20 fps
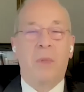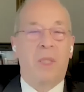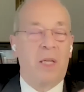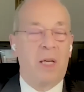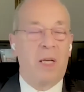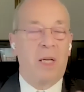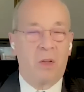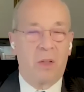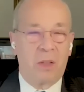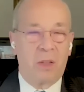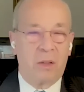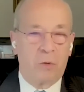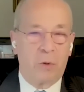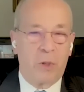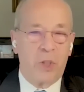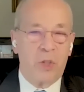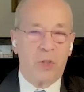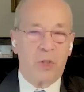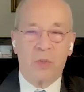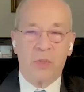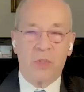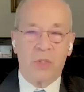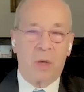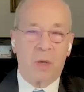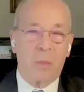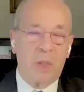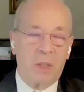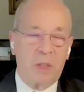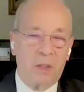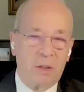He held a regional
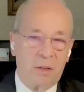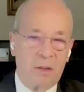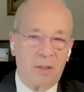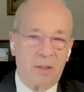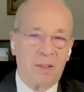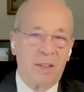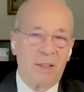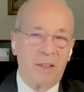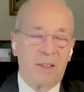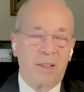summit in